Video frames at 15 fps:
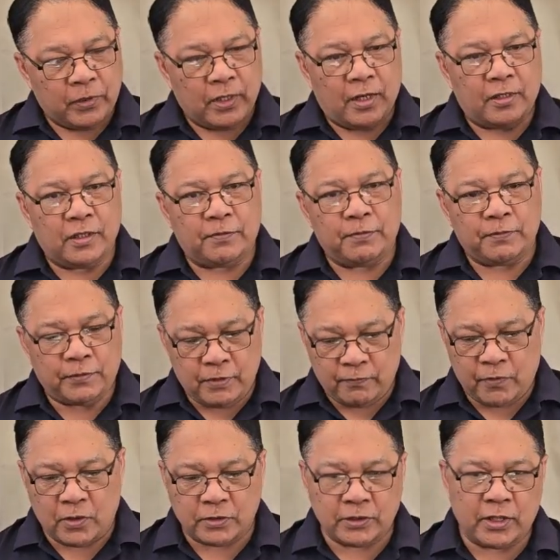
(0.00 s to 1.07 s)
and that 15
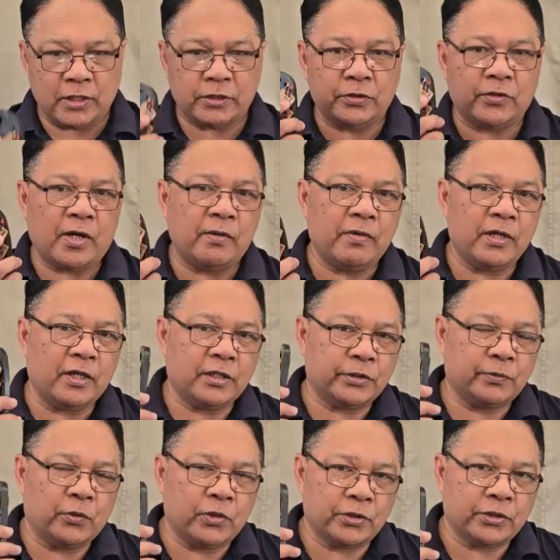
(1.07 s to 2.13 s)
volts is driving a
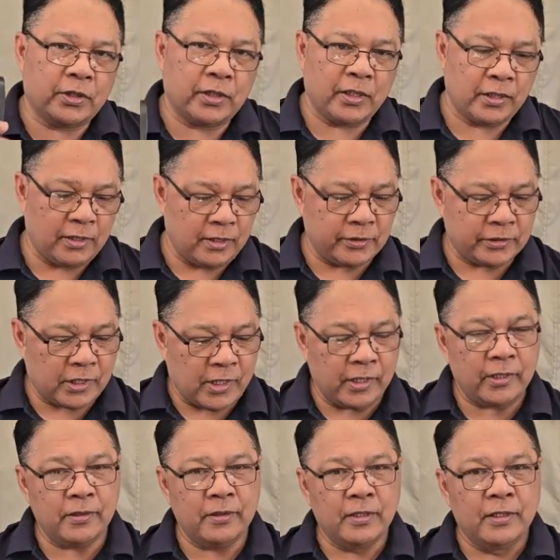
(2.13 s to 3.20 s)
small circuit
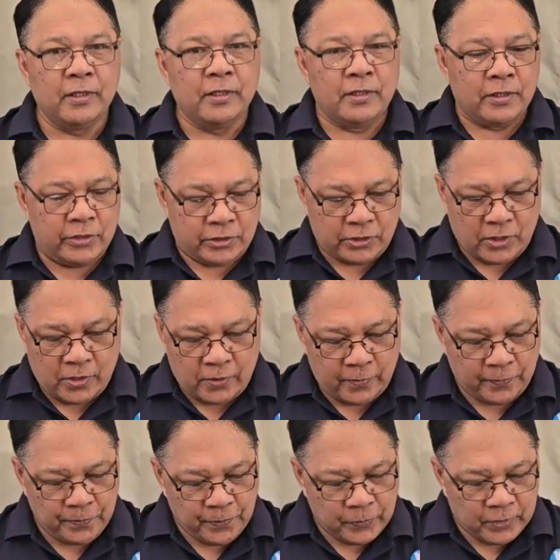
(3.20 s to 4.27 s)
inside. So
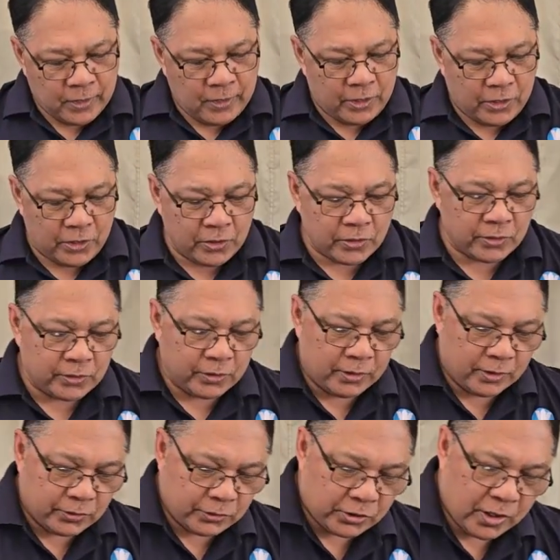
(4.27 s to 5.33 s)
you could
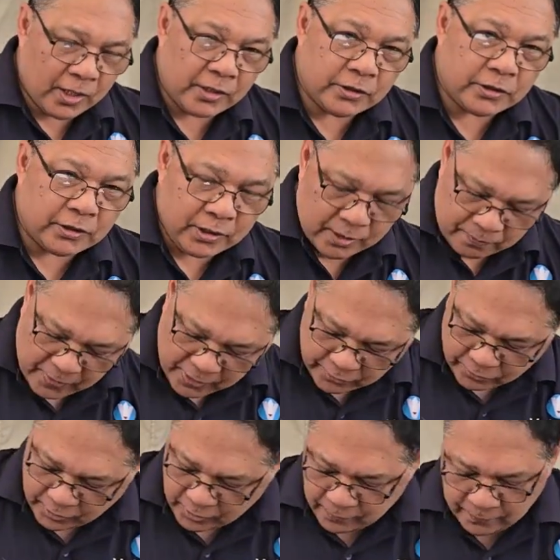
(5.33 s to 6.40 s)
charge the
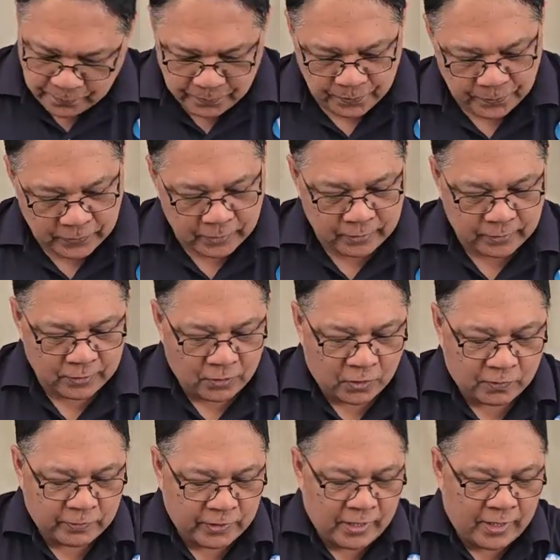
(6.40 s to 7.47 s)
battery
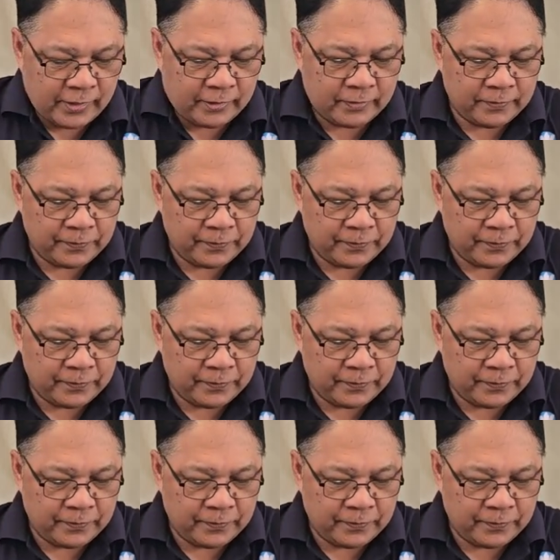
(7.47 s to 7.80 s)
overnight.